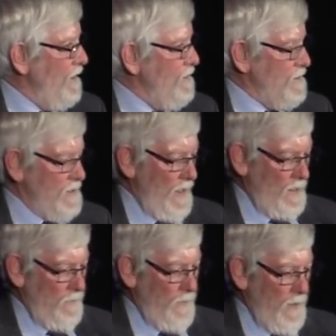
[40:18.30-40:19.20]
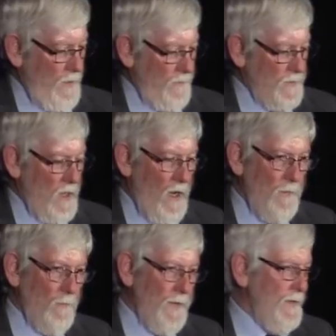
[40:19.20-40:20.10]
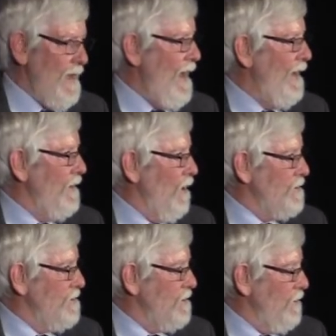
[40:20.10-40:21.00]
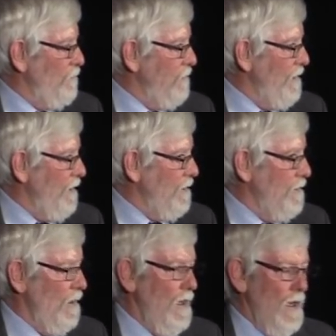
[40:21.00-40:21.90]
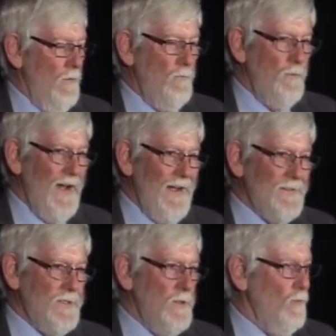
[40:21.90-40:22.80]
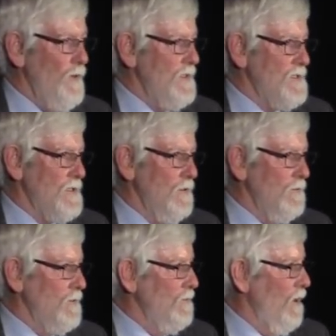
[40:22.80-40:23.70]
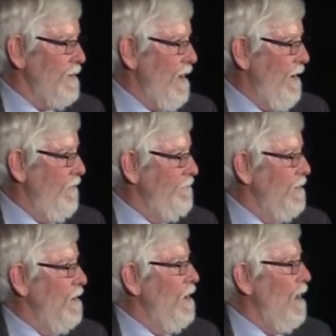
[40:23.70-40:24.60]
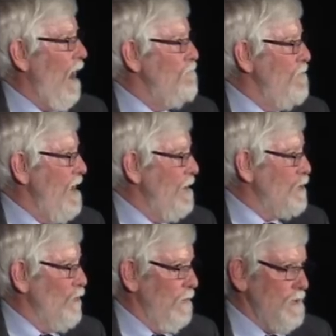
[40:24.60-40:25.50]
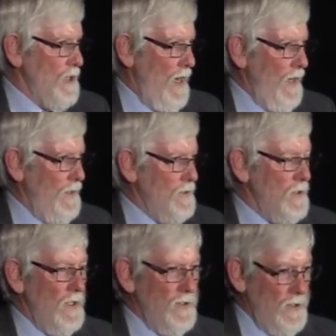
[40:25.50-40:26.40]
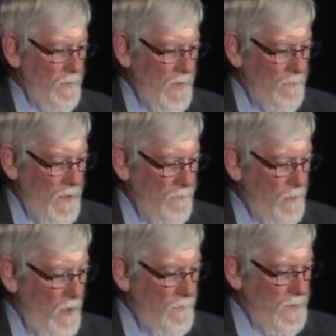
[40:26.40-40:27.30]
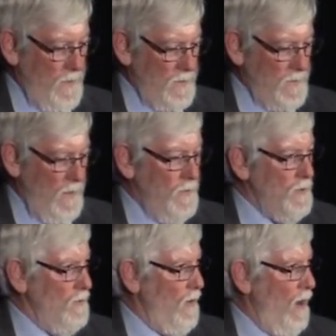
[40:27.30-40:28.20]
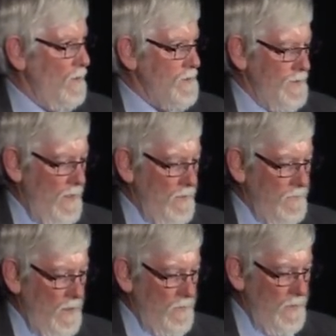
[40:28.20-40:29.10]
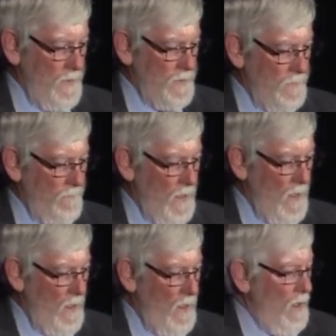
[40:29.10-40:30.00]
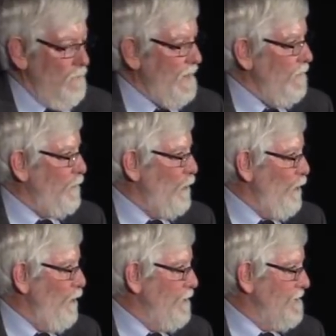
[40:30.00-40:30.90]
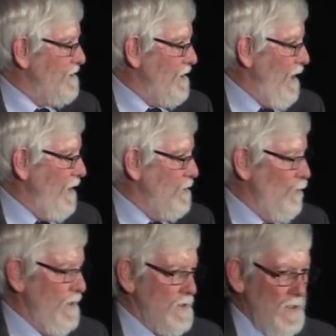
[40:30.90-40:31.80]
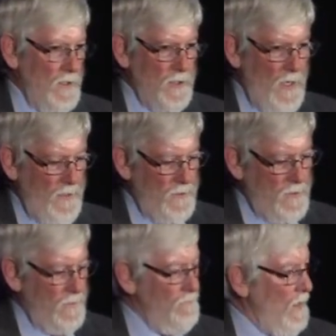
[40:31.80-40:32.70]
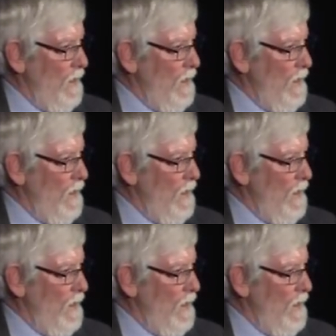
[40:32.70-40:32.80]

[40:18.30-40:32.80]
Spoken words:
a second period of time when the antioxidants are depleted, but we still do not have a measurable change in geomembrane properties due to oxidative degradation. But in third stage, we see changes.